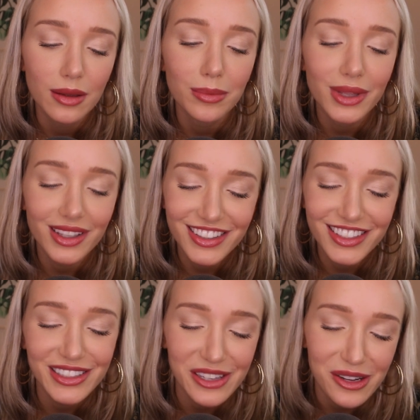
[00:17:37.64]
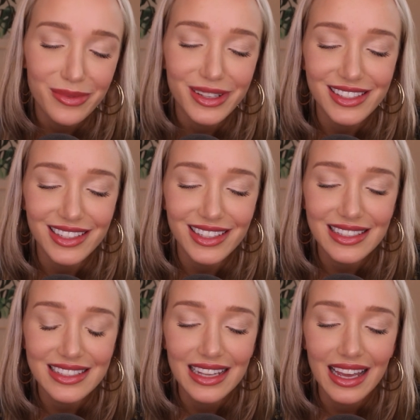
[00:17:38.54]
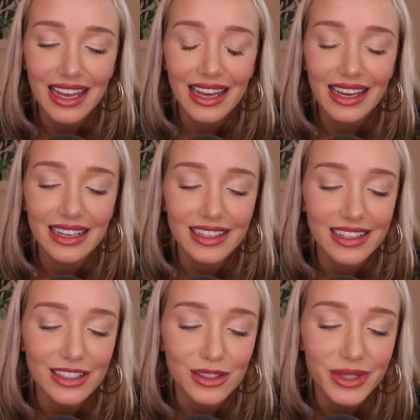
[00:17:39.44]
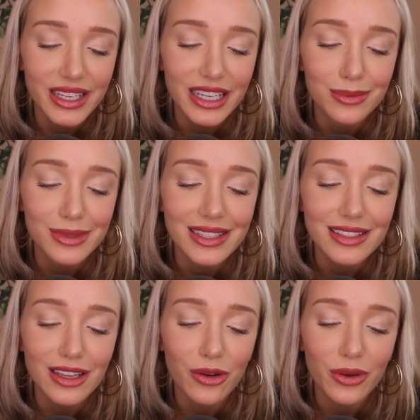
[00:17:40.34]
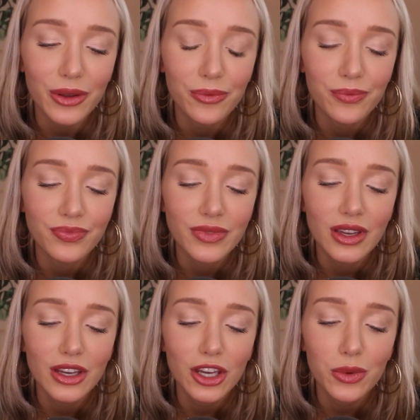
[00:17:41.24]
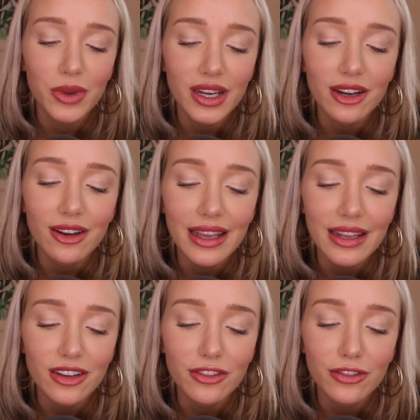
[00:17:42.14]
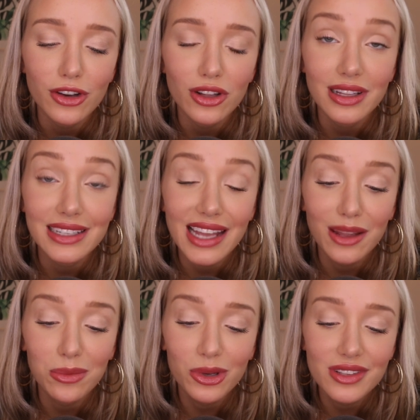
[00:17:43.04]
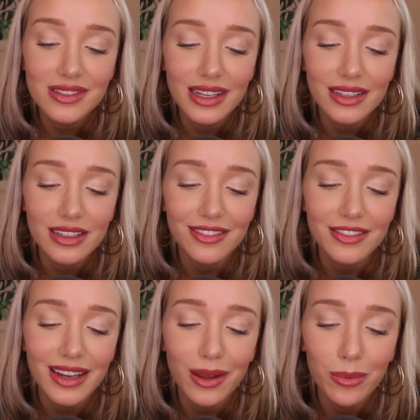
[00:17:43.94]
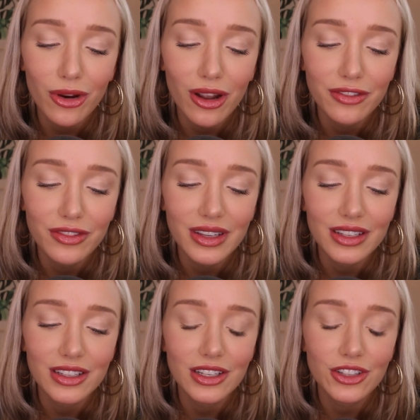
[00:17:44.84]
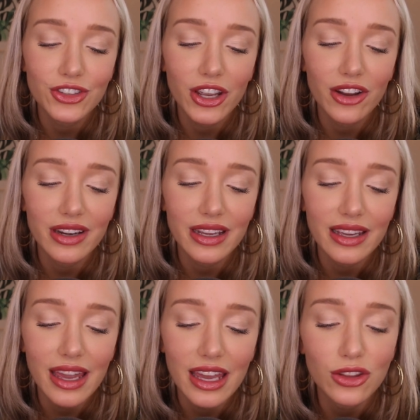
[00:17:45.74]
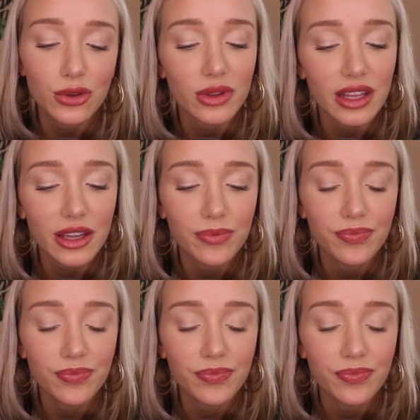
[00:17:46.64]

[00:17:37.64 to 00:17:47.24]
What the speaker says: built into our business, and it is what keeps us going. We donate a full 10% of net profit to charity annually.